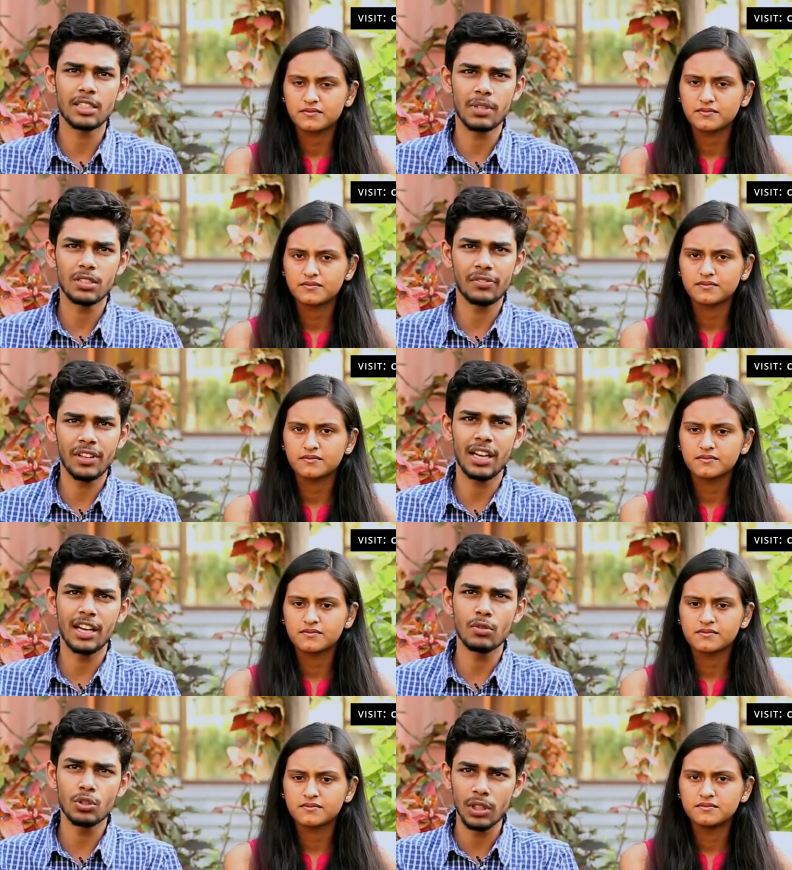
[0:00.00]
Speaker 1: place of an
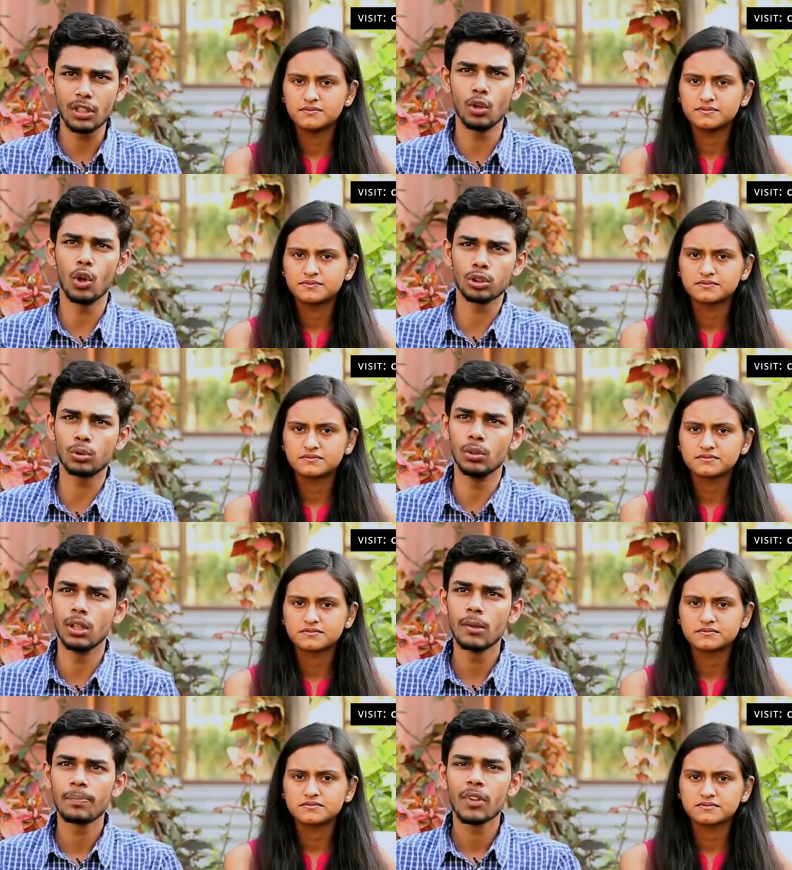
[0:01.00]
individual in law school
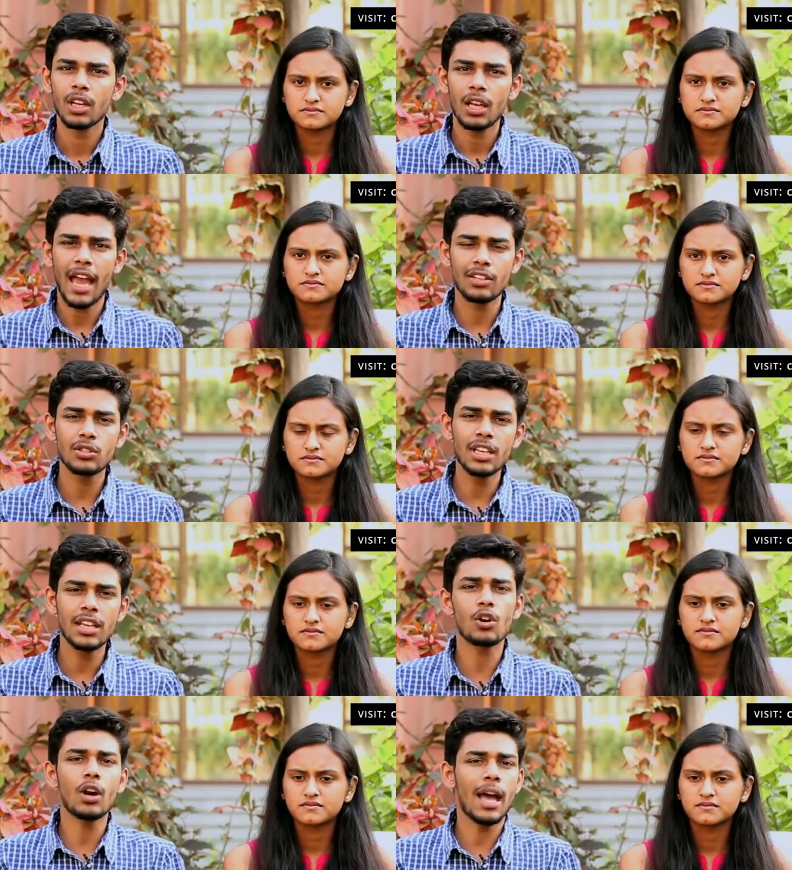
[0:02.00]
actually
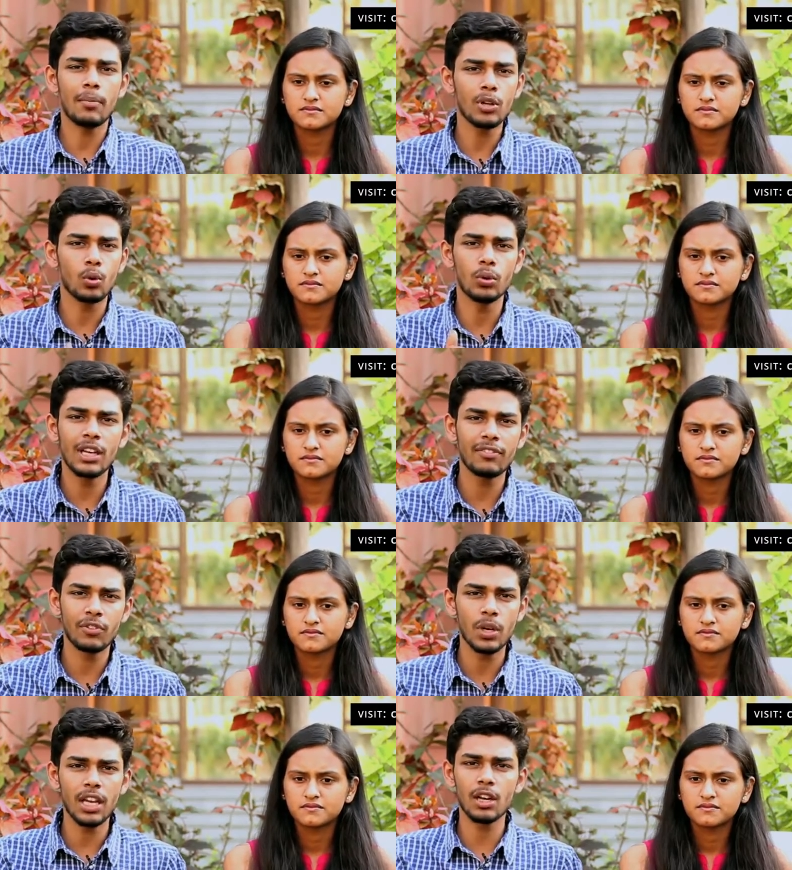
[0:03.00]
cannot happen only if
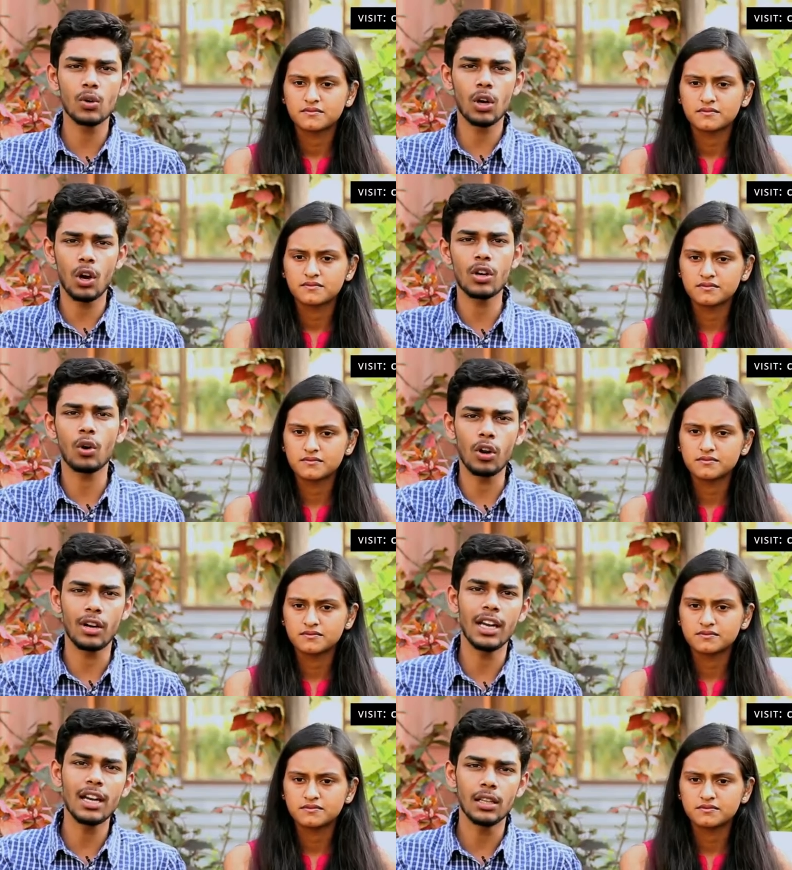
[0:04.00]
you take into account or
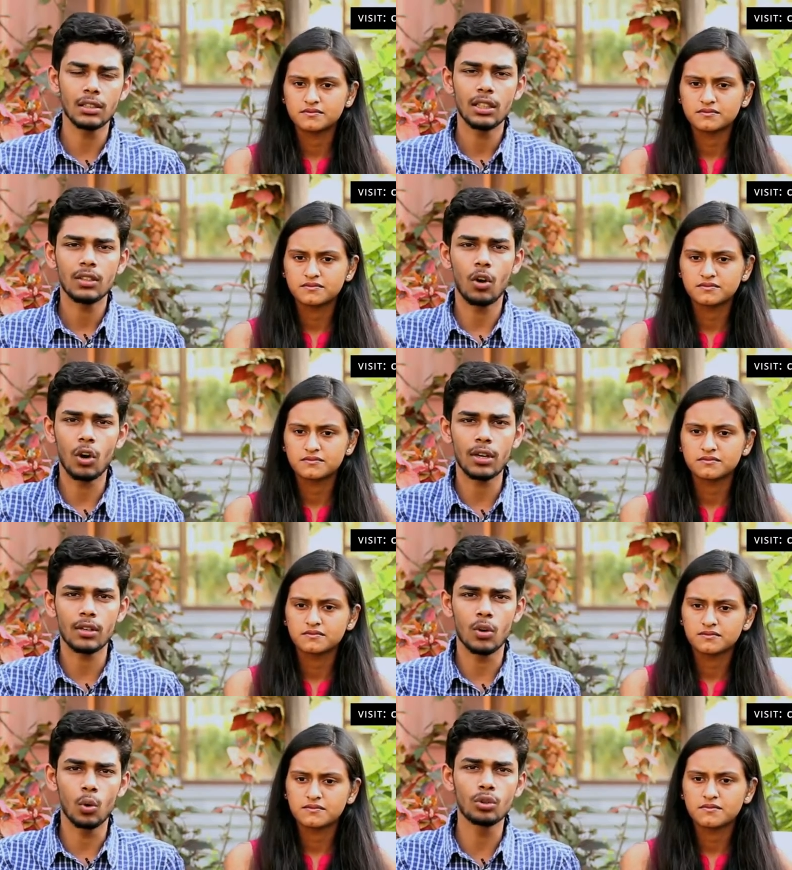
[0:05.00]
read or
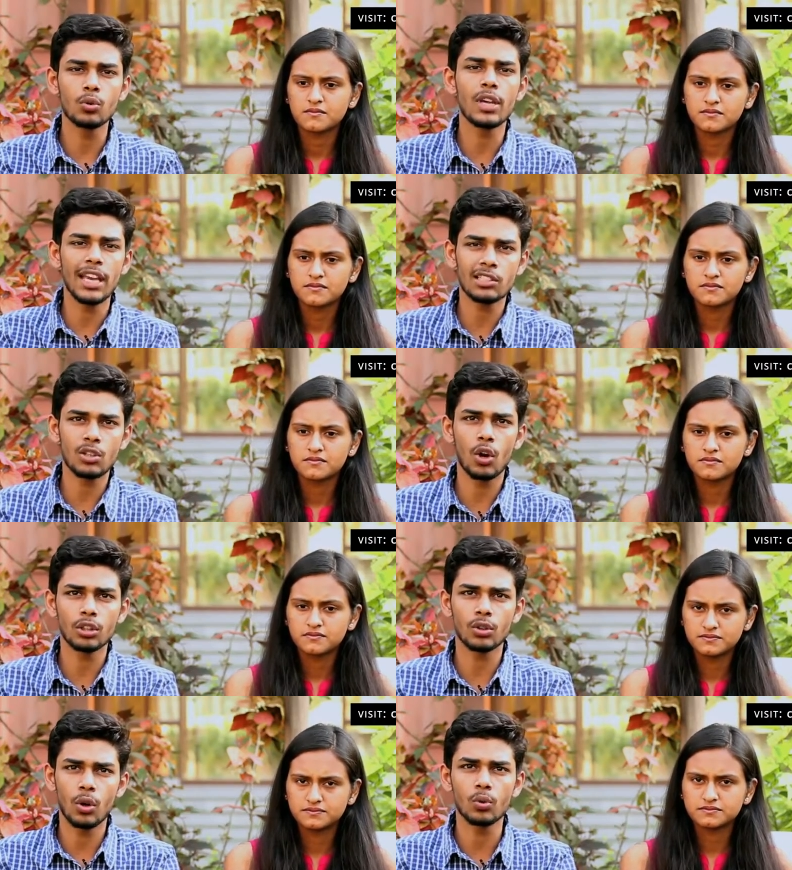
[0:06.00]
go through case
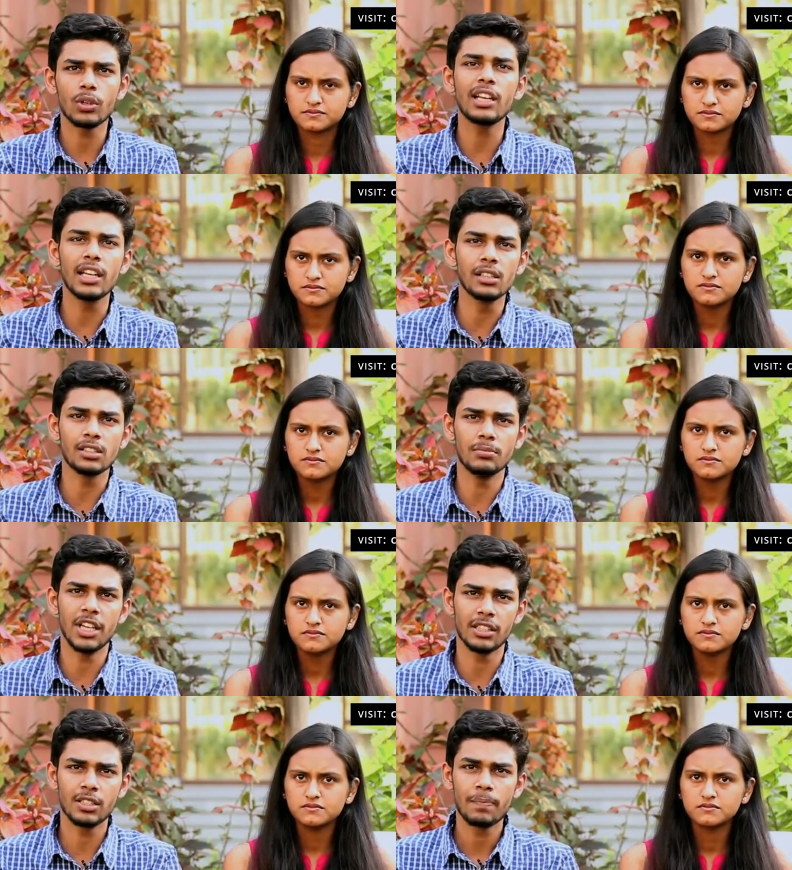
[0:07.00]
laws or only legal
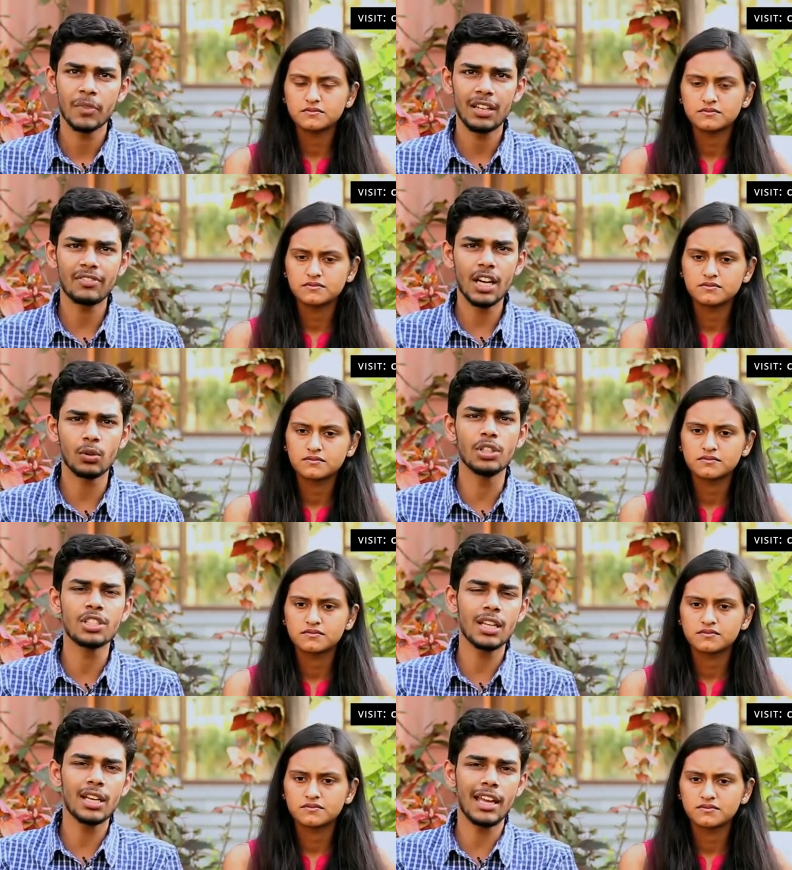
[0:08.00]
subjects. If that
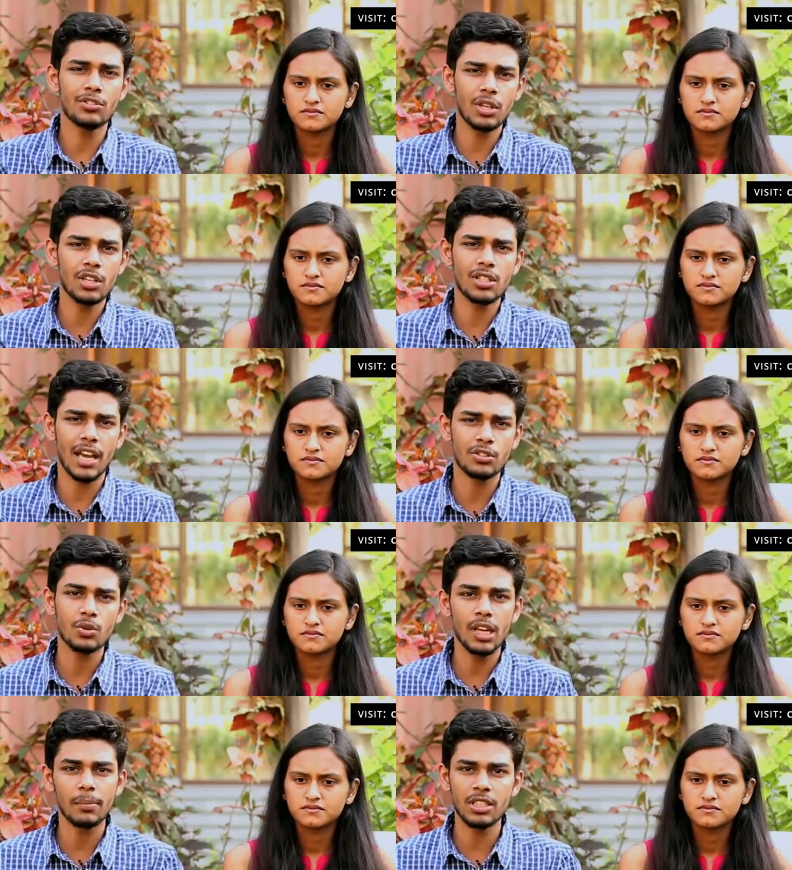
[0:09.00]
holistic education has
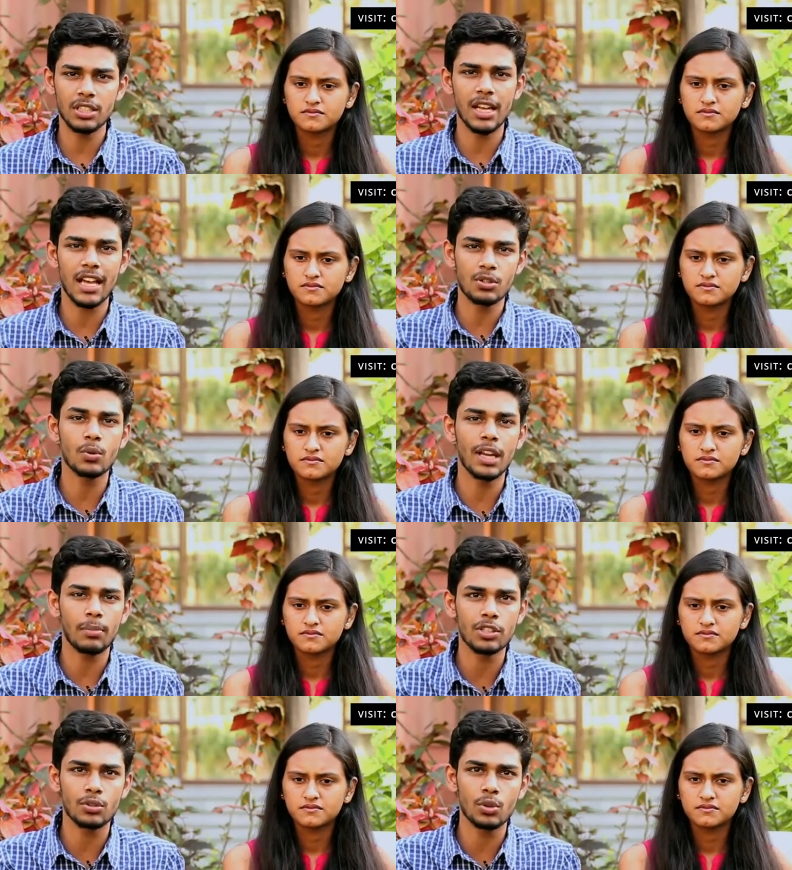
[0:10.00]
to take place, it has to take
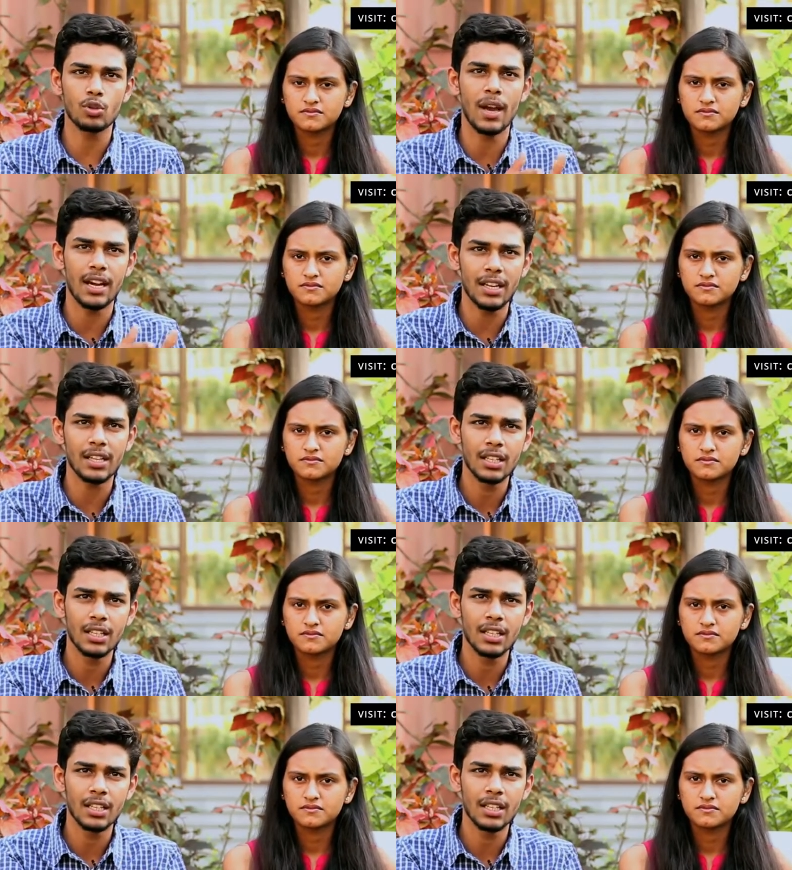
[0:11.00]
place through humanity,